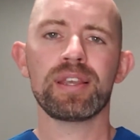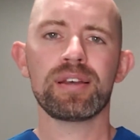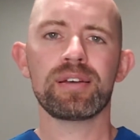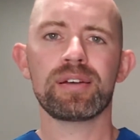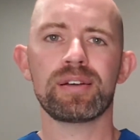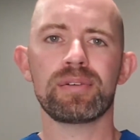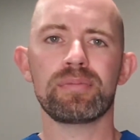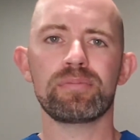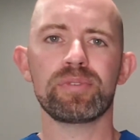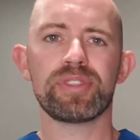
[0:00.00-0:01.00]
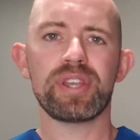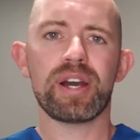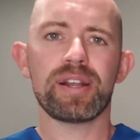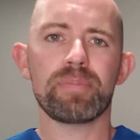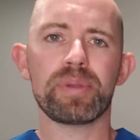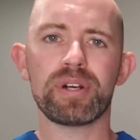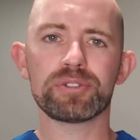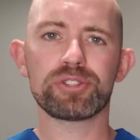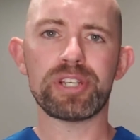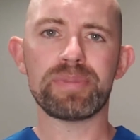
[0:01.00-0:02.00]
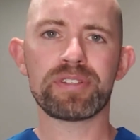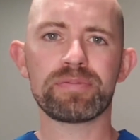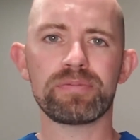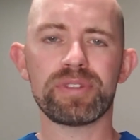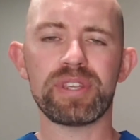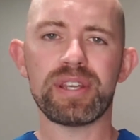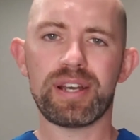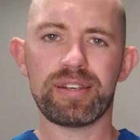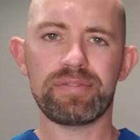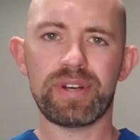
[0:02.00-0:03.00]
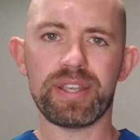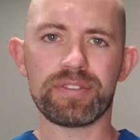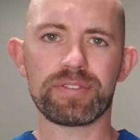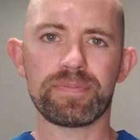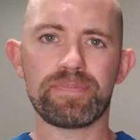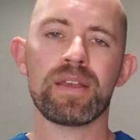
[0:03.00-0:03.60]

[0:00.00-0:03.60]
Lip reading: with the IRPL treatments with the eye device.